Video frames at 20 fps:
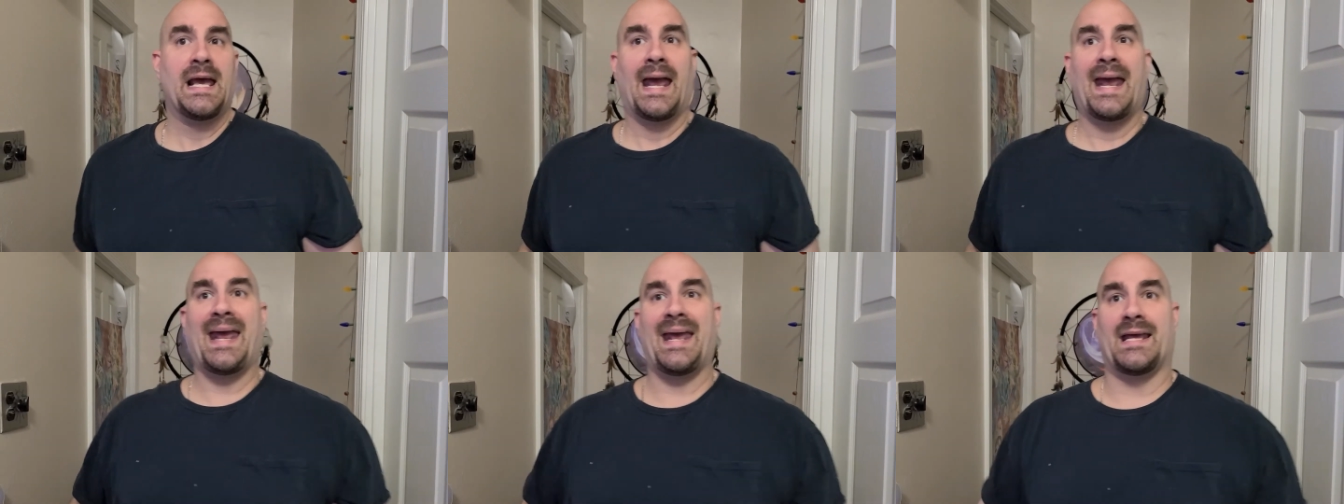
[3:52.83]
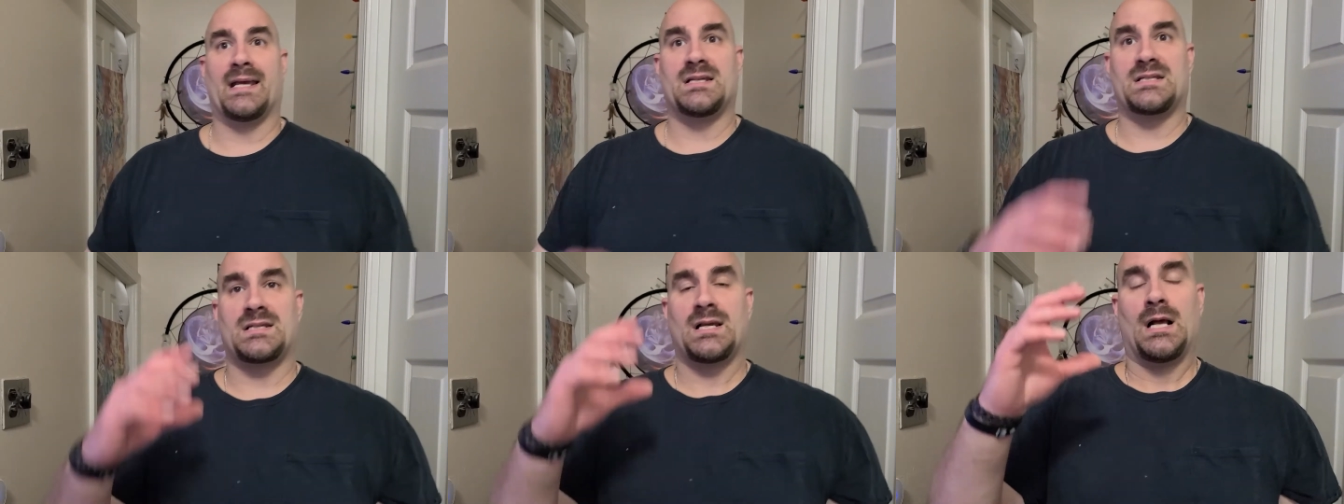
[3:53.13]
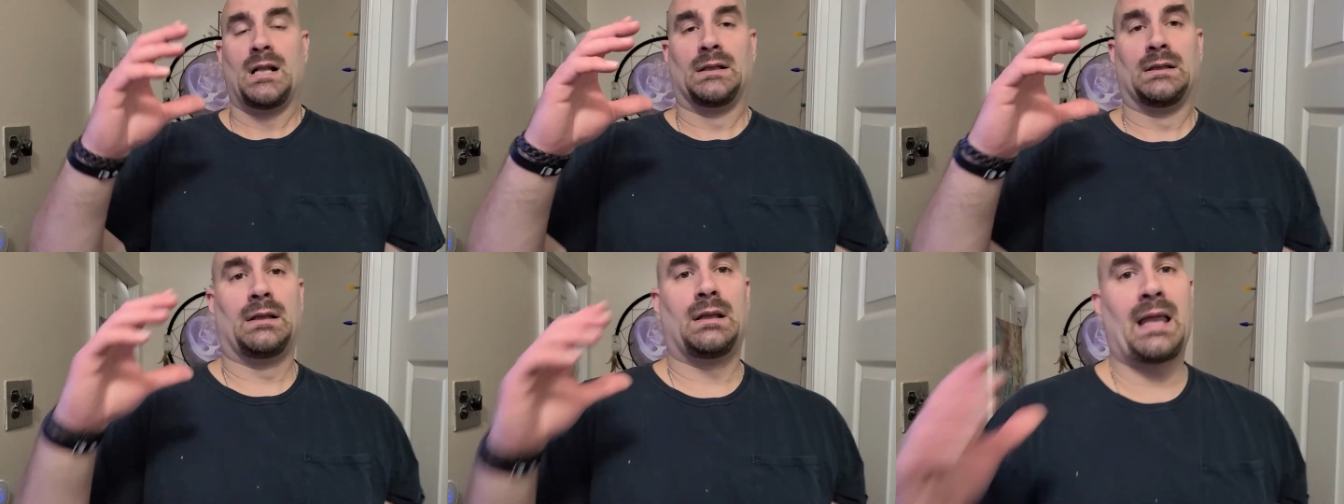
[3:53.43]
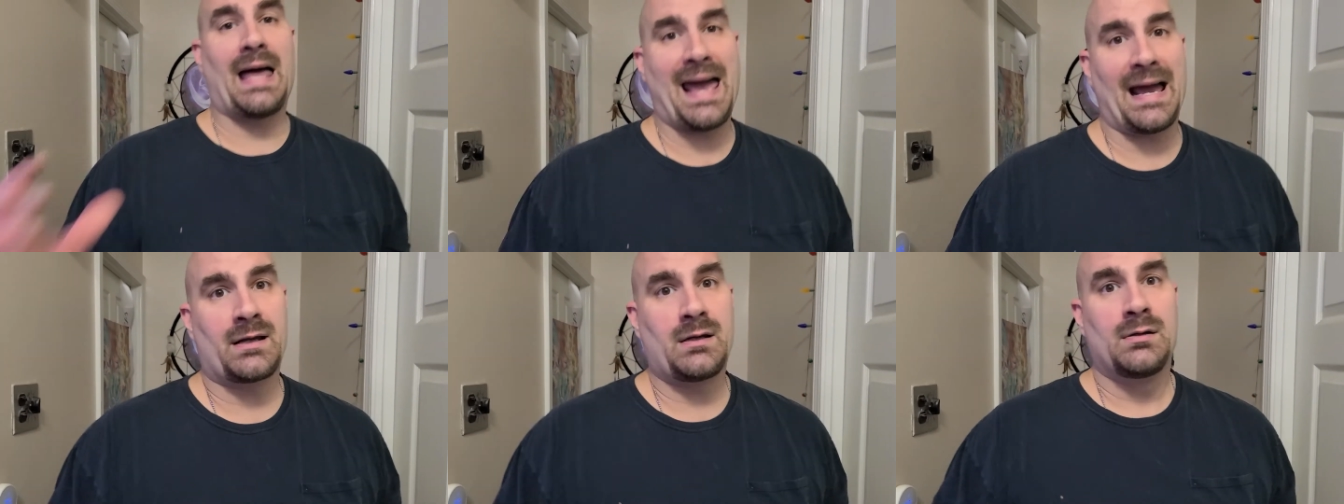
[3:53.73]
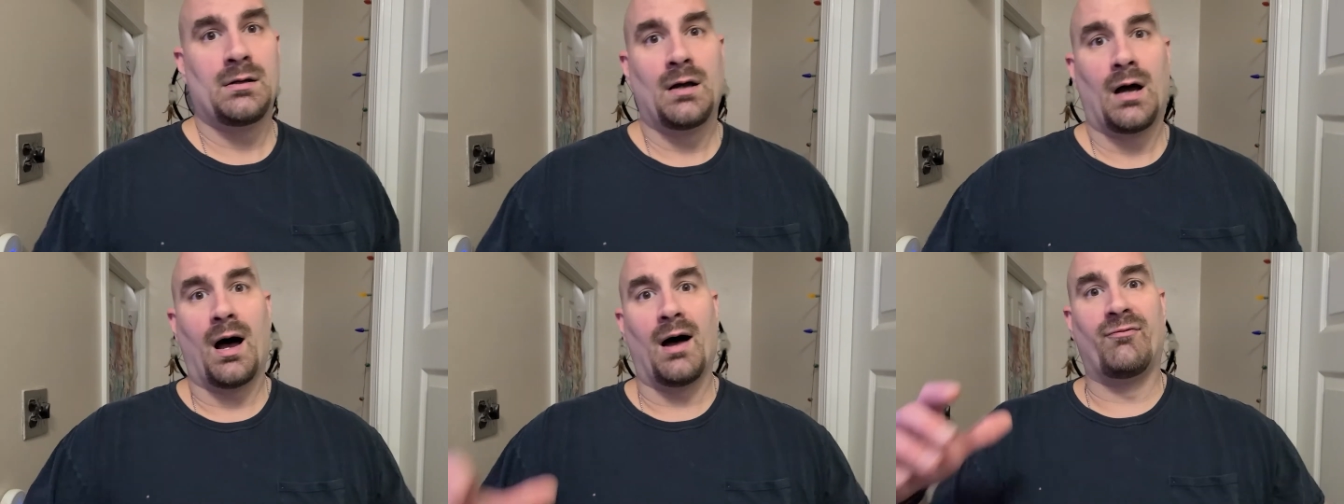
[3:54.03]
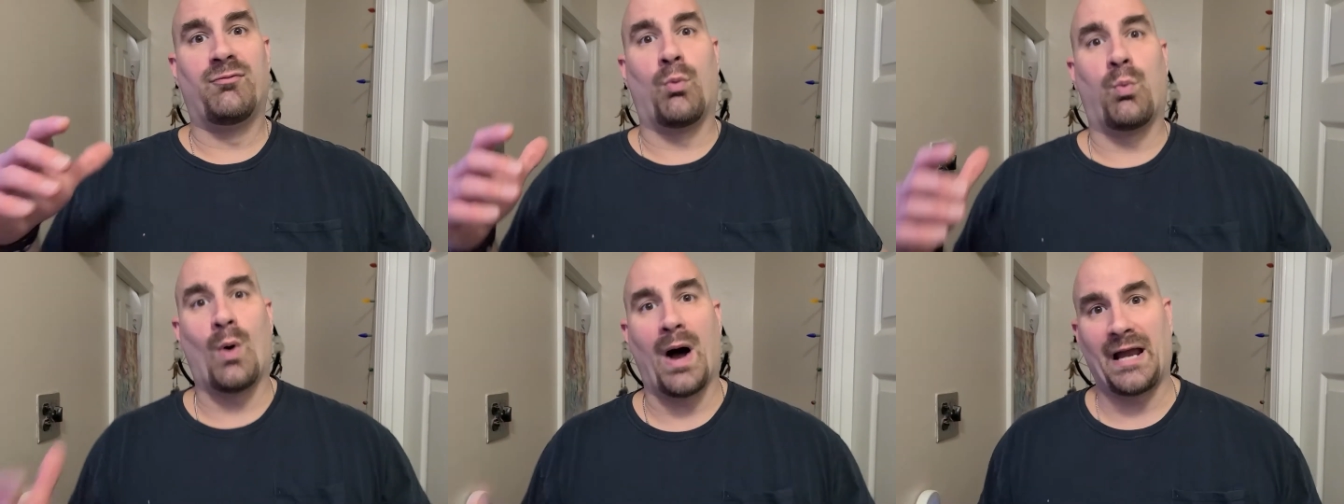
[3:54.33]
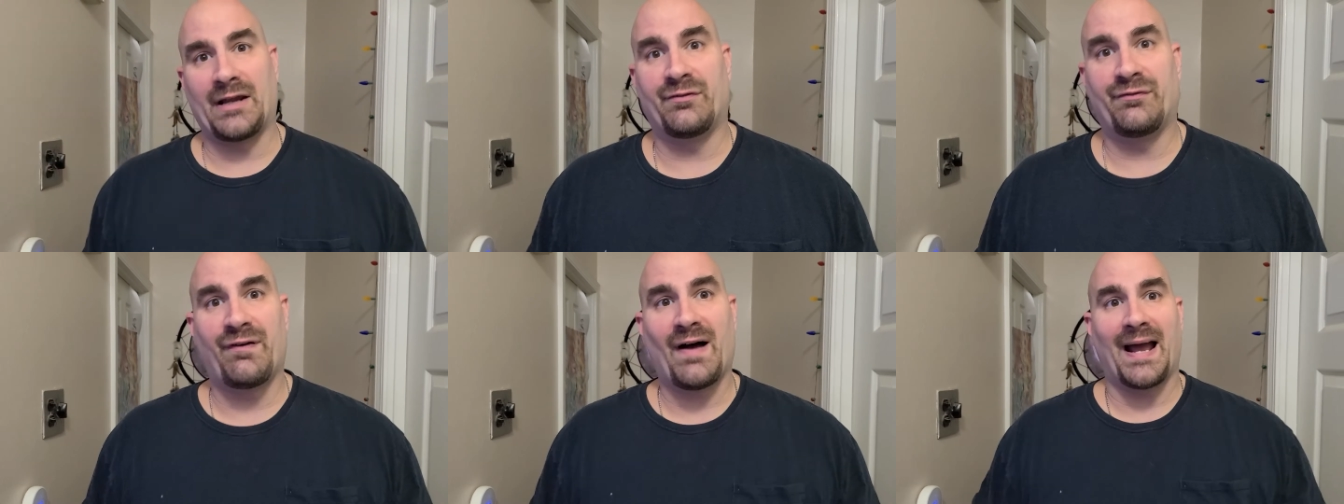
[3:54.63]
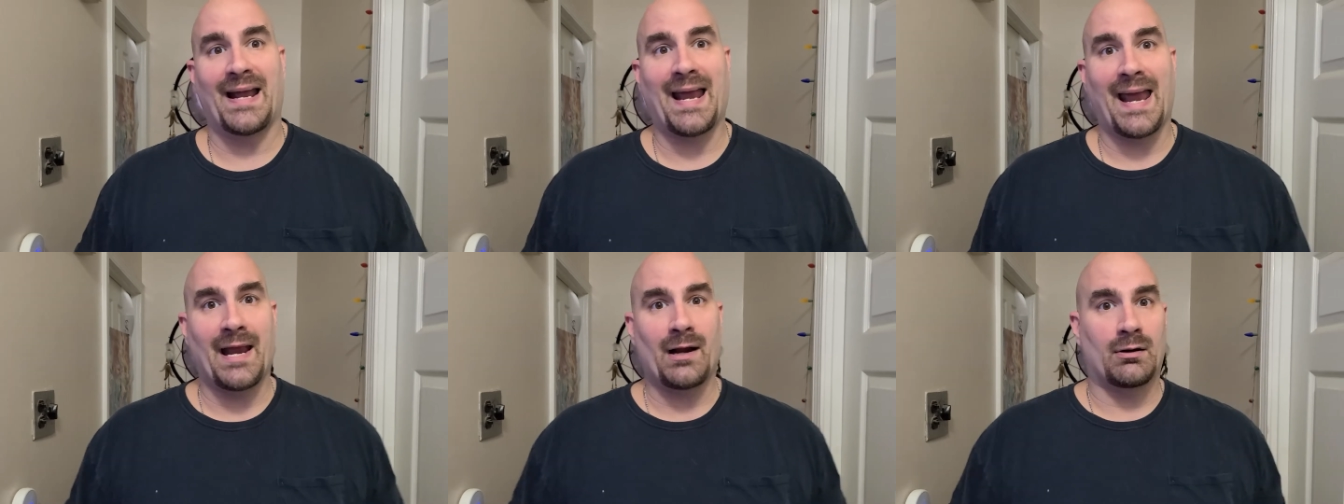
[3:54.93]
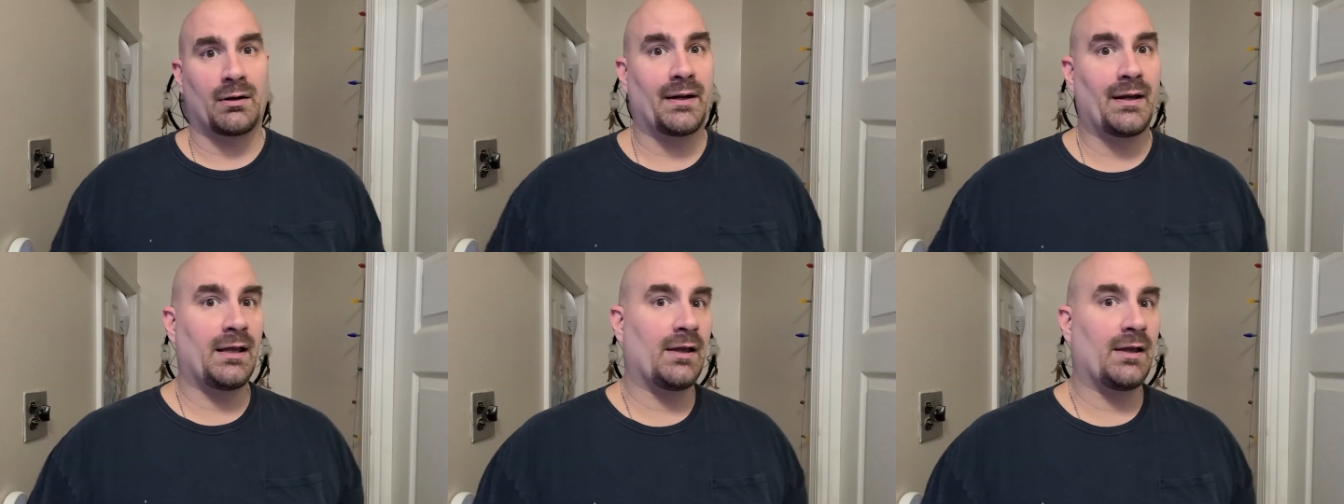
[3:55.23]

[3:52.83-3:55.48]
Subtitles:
is lack of Wi-Fi area.